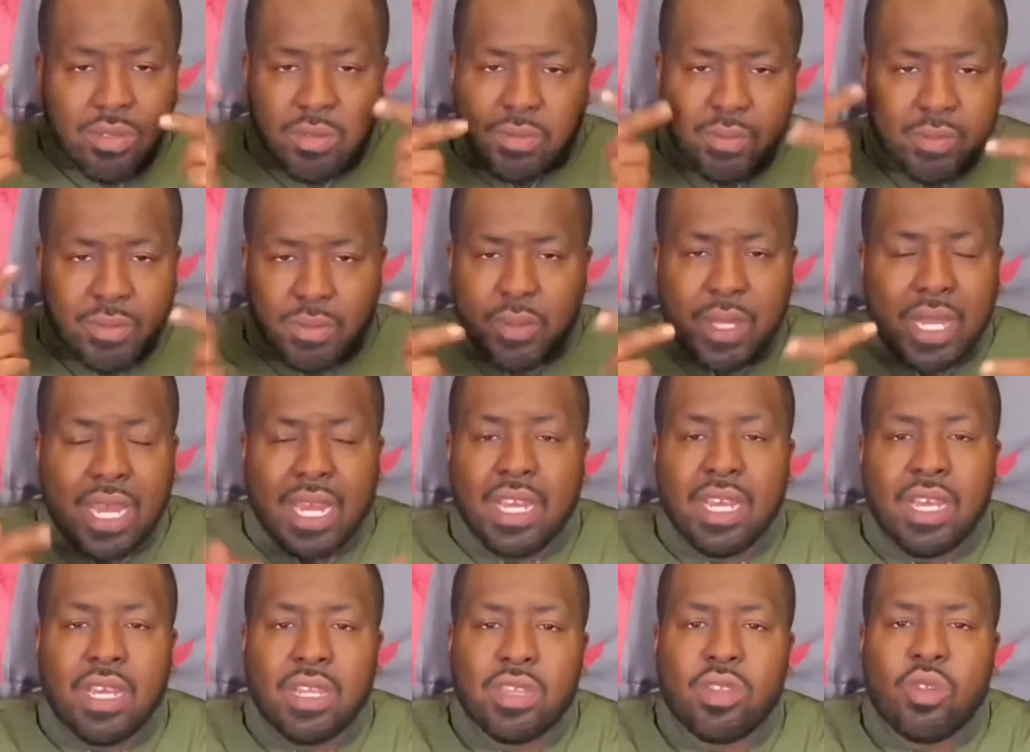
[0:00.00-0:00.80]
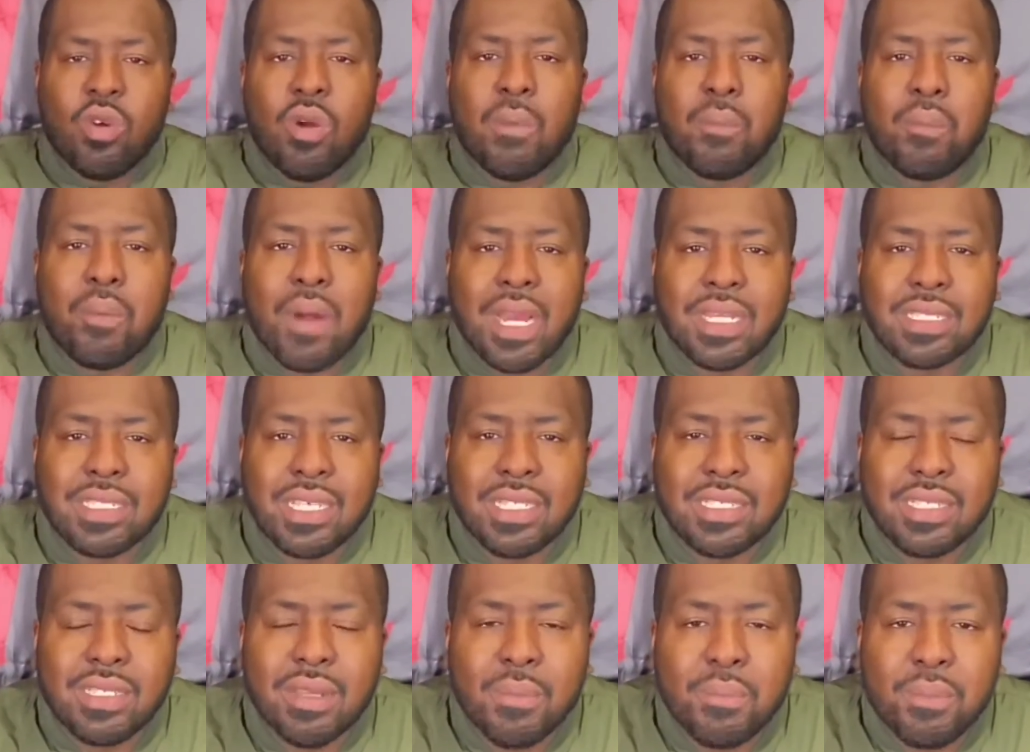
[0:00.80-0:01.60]
taking your thought
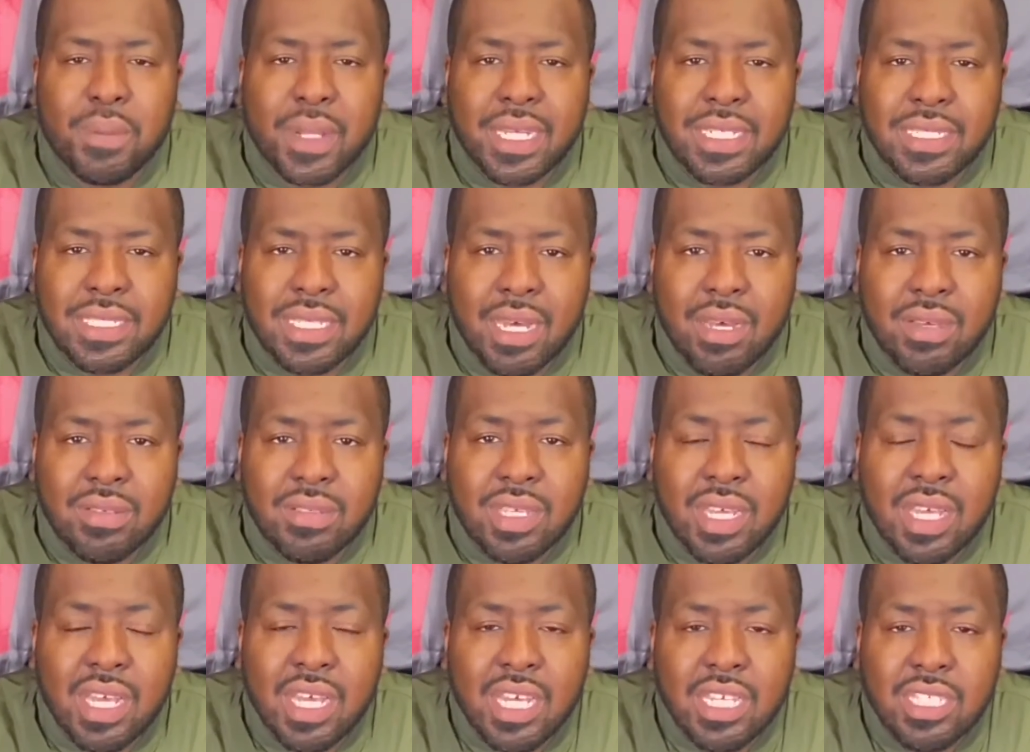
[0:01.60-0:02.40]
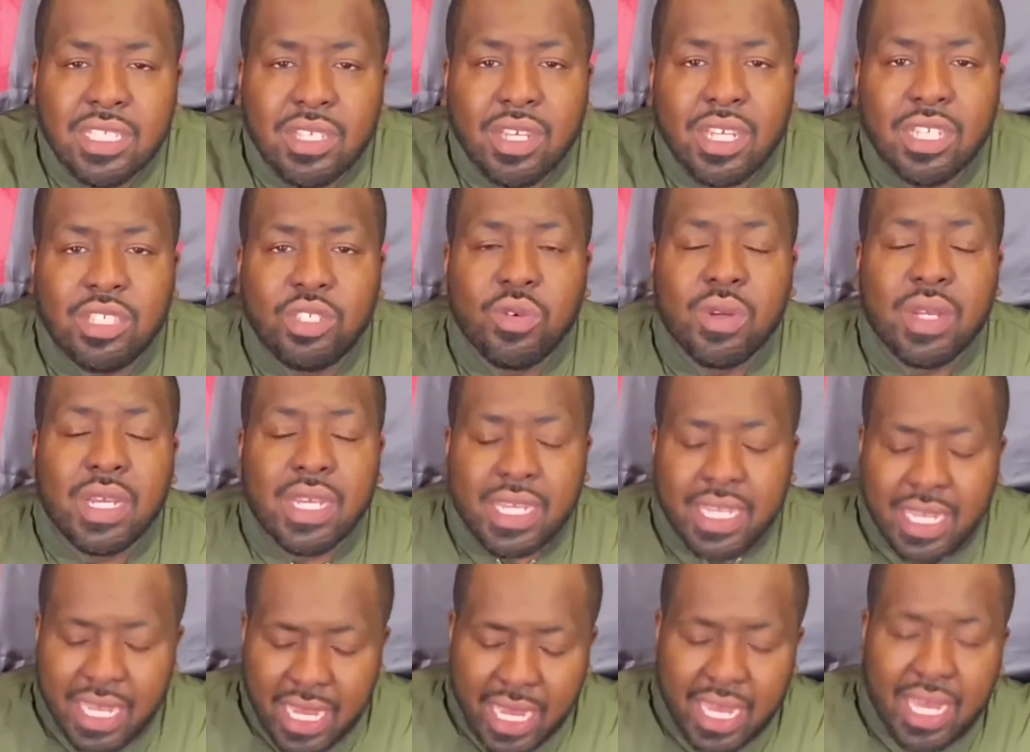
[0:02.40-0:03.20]
process someplace else so that you can
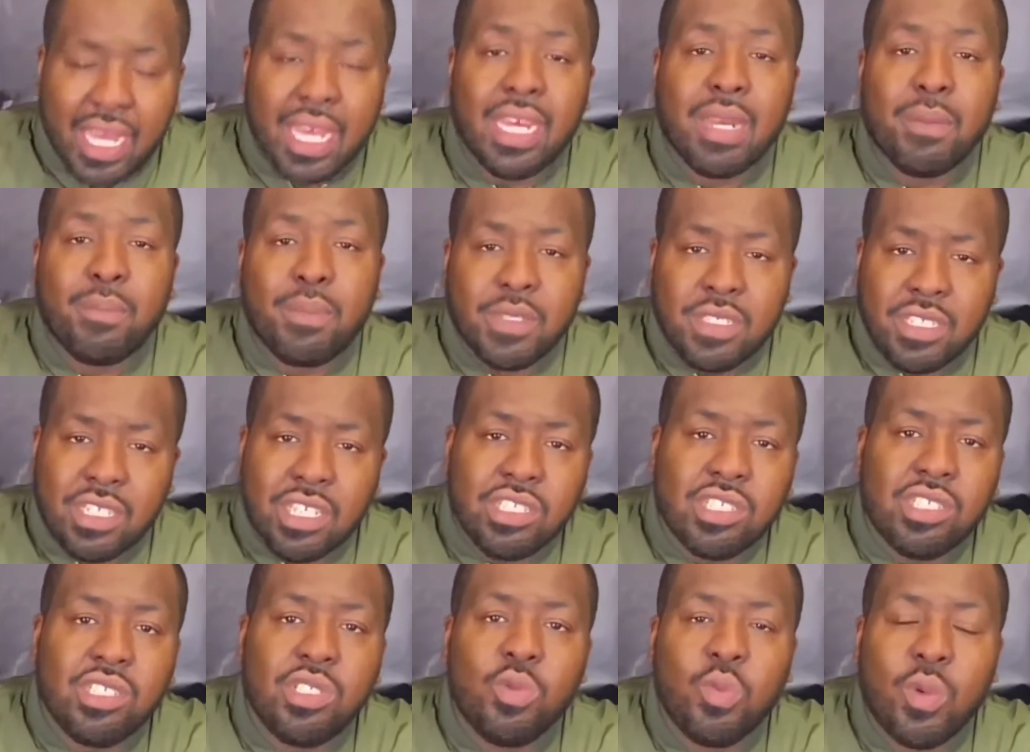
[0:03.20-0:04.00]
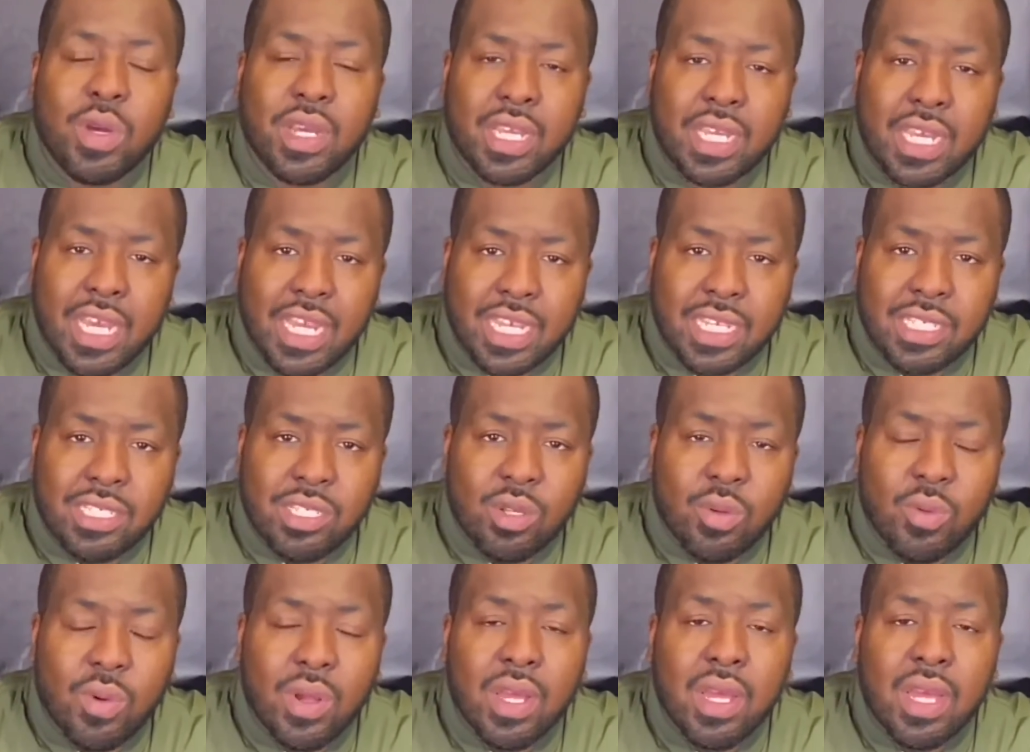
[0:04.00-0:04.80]
get in the position you want to get
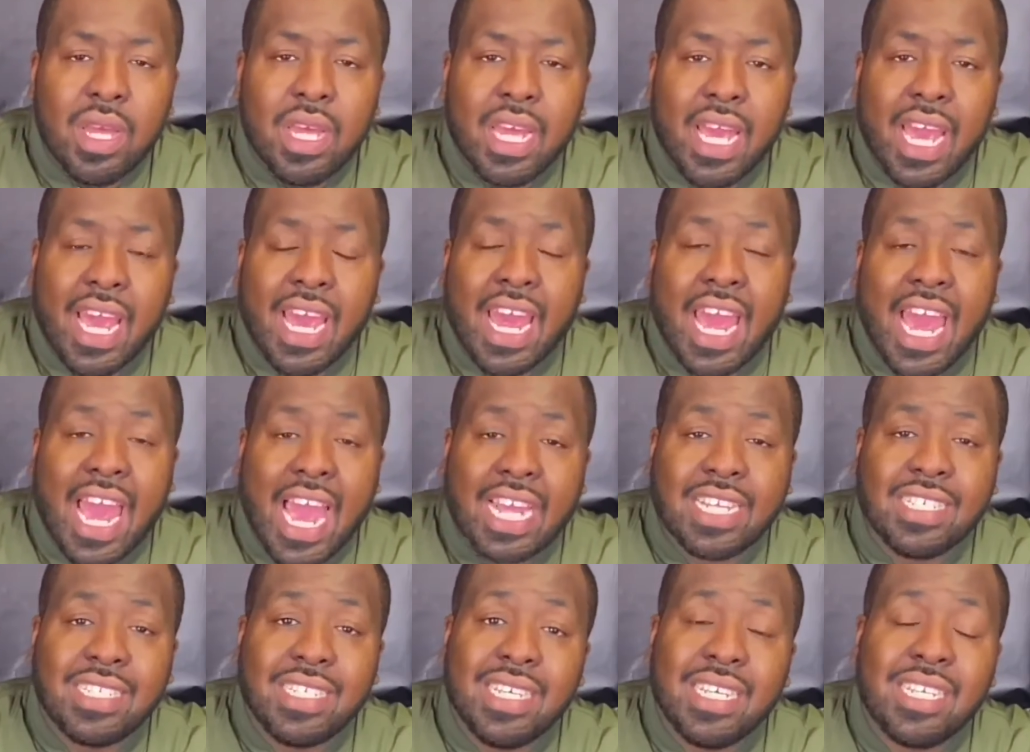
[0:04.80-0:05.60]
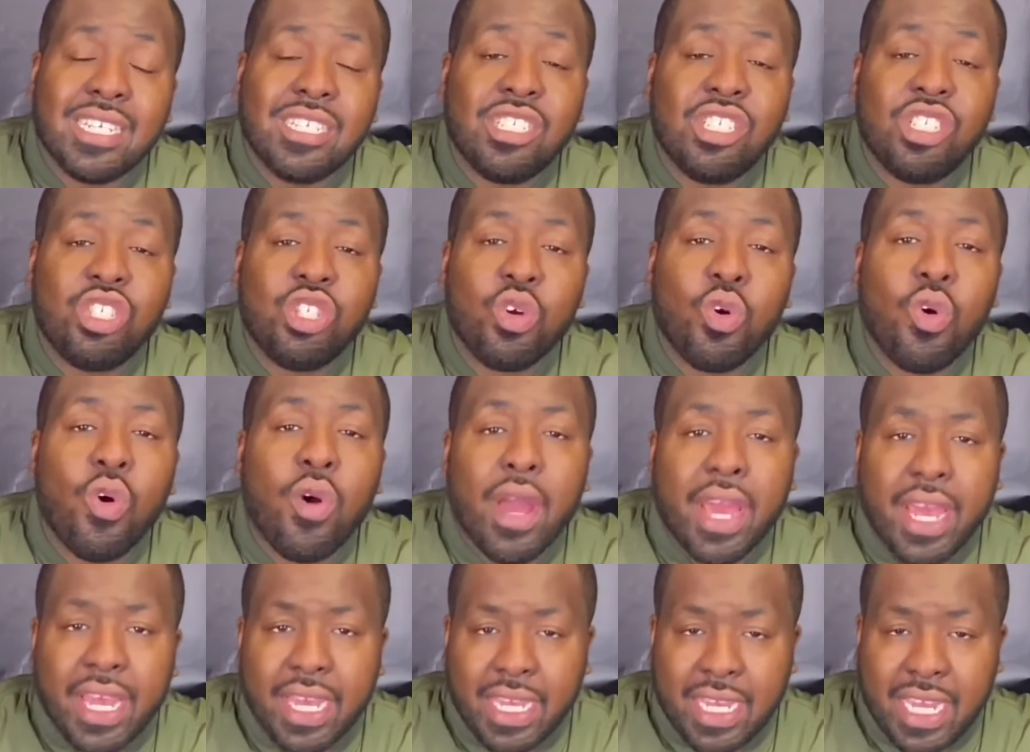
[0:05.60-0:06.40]
into and actually
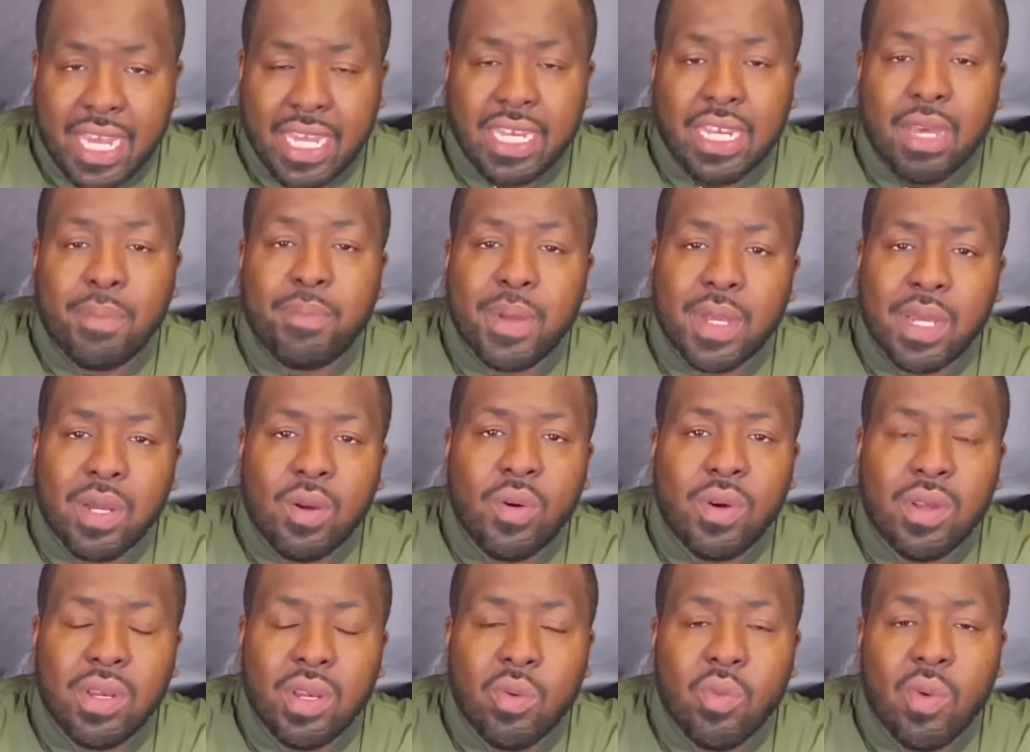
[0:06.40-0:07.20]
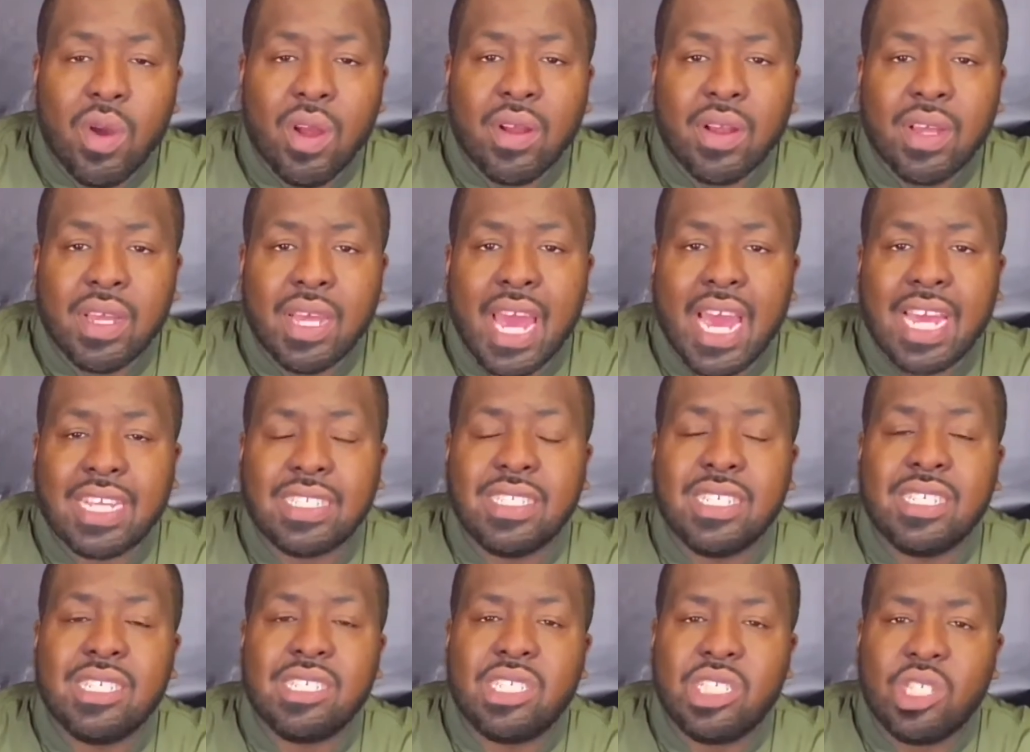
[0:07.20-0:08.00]
enjoy getting up and going to work,
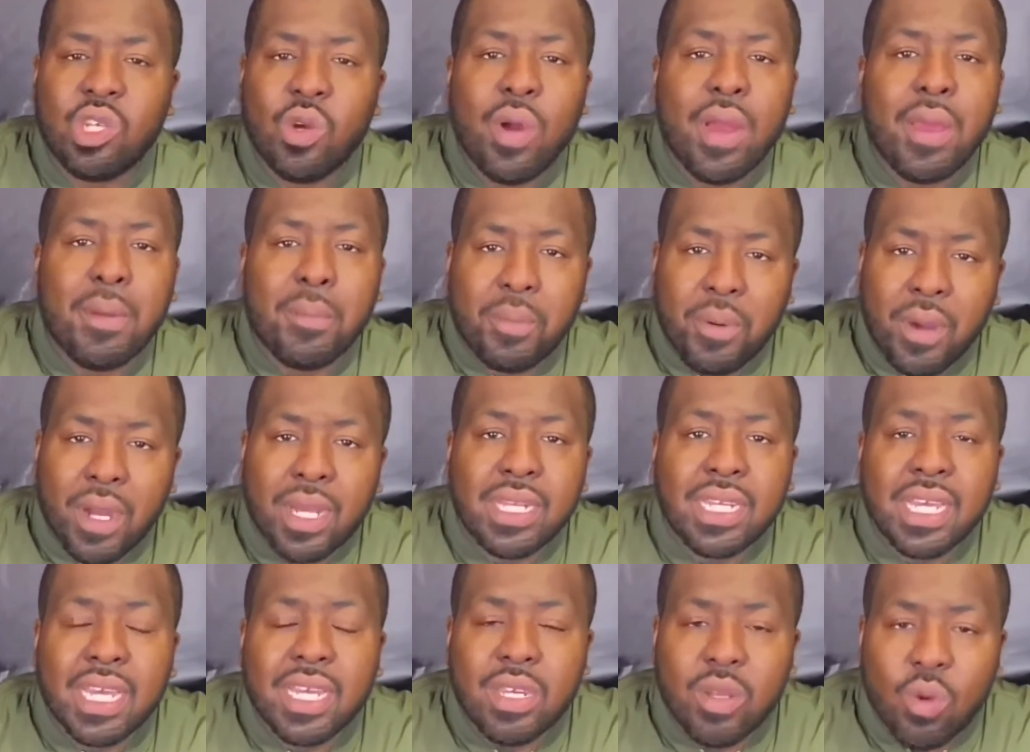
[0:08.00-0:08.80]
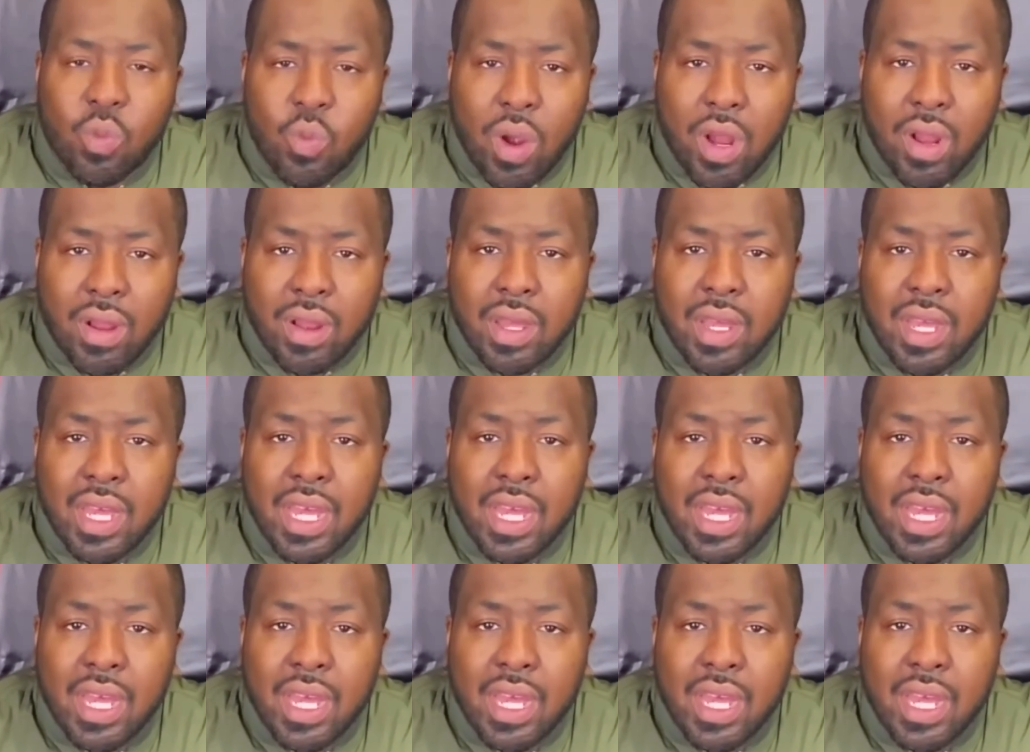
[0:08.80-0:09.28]
actually enjoy putting in the work,